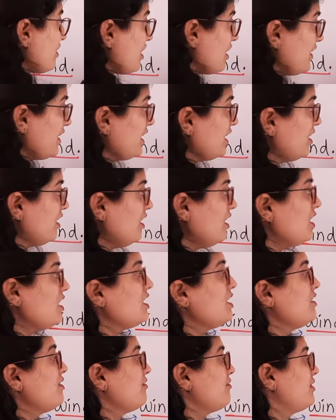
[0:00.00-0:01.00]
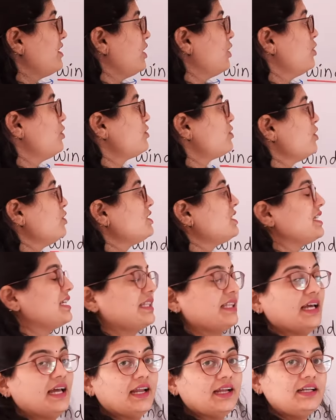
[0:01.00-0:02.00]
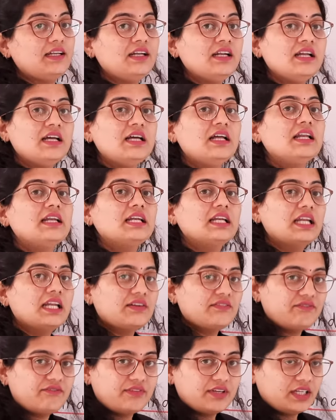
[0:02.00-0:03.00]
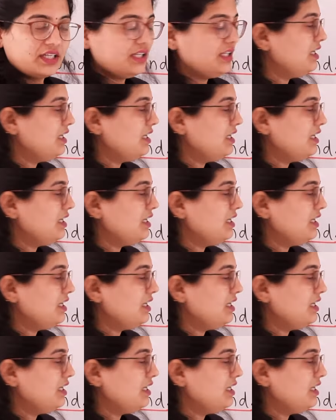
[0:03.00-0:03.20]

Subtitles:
Here we also say that we